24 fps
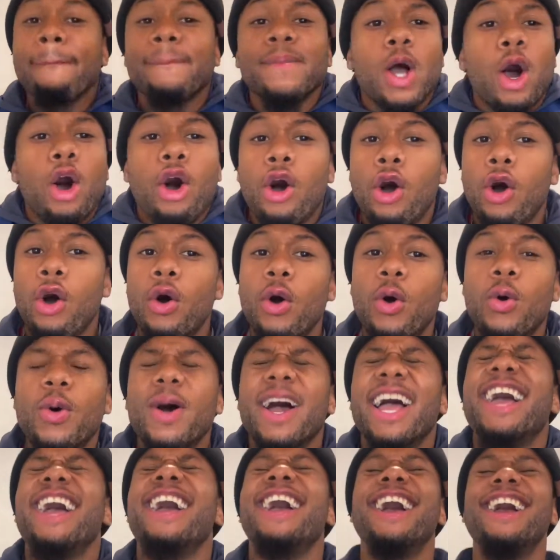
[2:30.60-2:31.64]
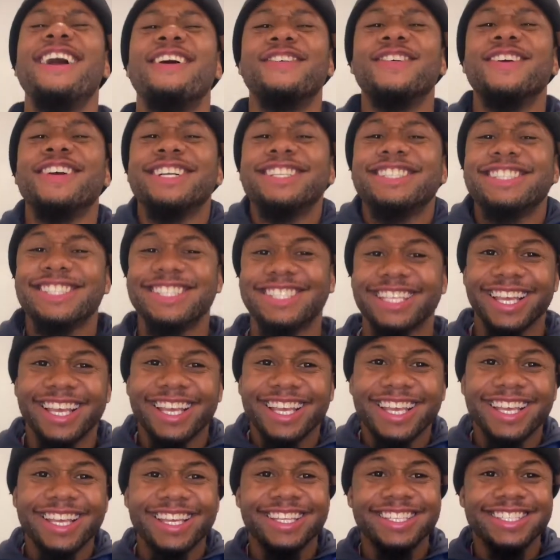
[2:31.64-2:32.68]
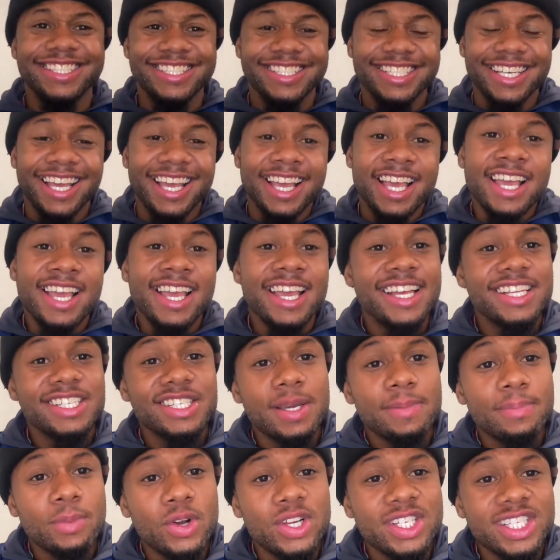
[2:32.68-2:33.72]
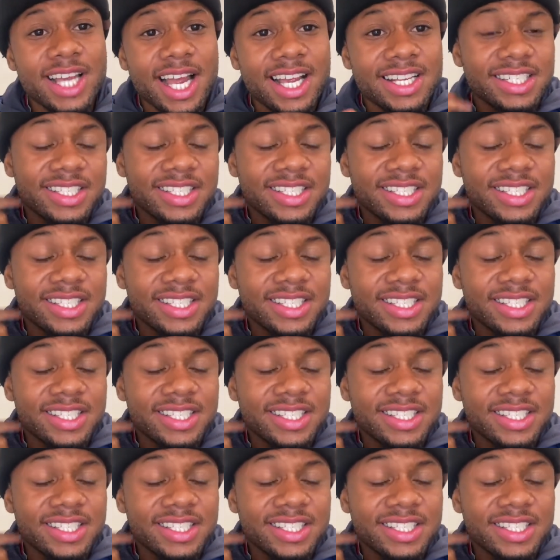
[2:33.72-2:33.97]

A whole heritage. It's your boy Josh